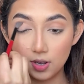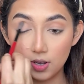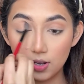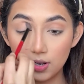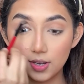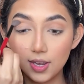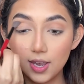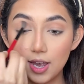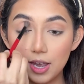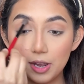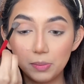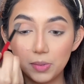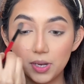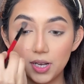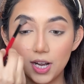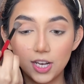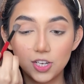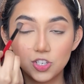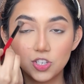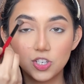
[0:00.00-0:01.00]
Yeah, I mean,
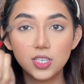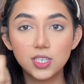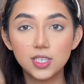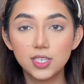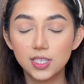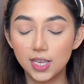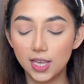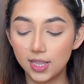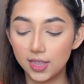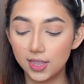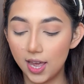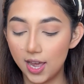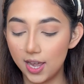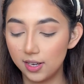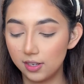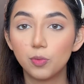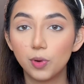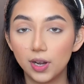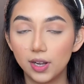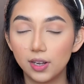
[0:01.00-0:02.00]
I just said
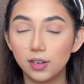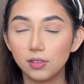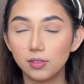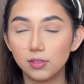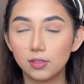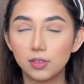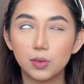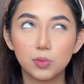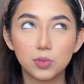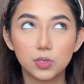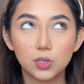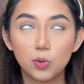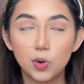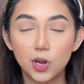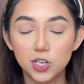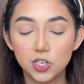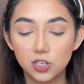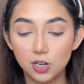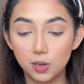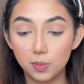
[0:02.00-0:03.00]
that when there was a
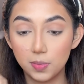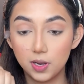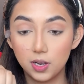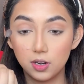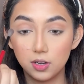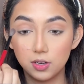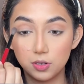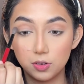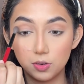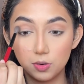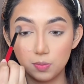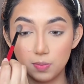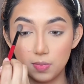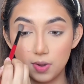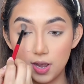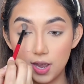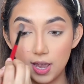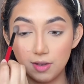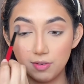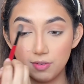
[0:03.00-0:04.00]
question about, you know,
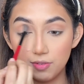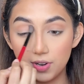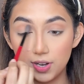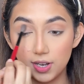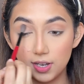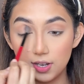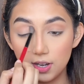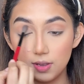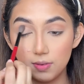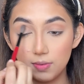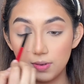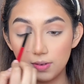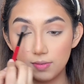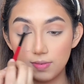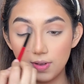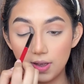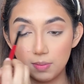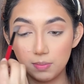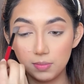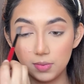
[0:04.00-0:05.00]
I have a very loving
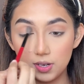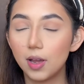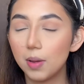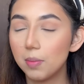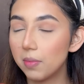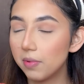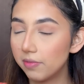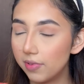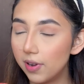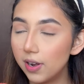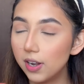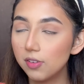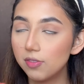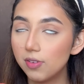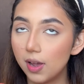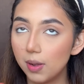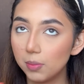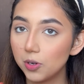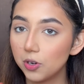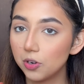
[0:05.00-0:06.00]
family. I'm a very
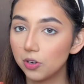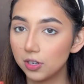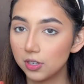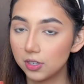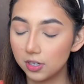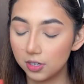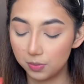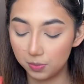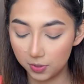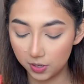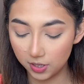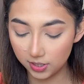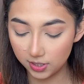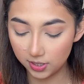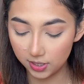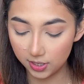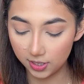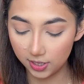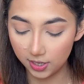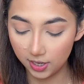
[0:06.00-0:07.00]
family-oriented
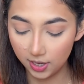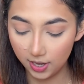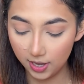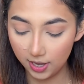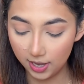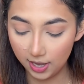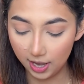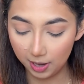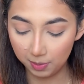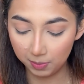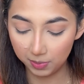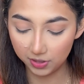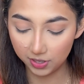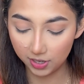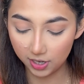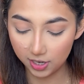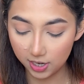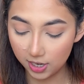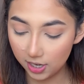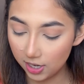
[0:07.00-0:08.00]
person. I mean,
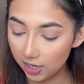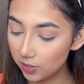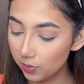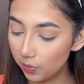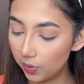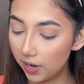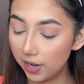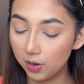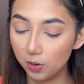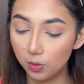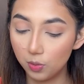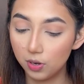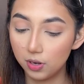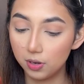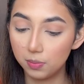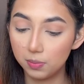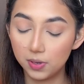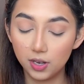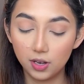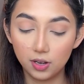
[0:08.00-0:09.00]
there are days where I don't want
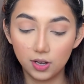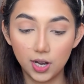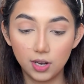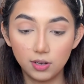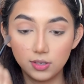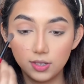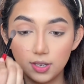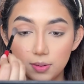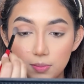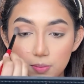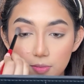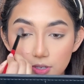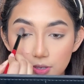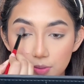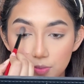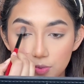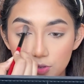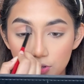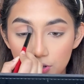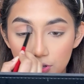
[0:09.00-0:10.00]
to be around them because
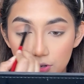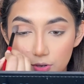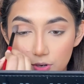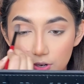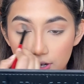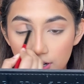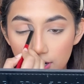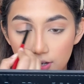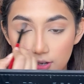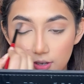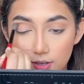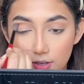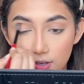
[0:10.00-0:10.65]
I'm so annoyed.